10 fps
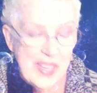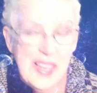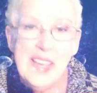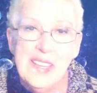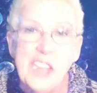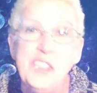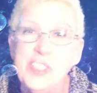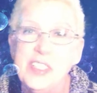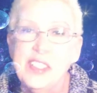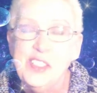I should at
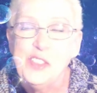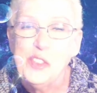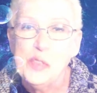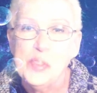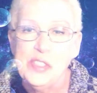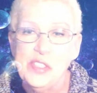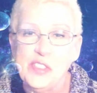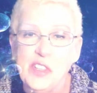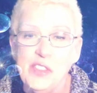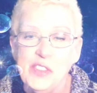least show you what these
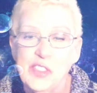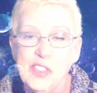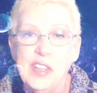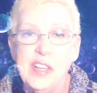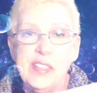cards look like.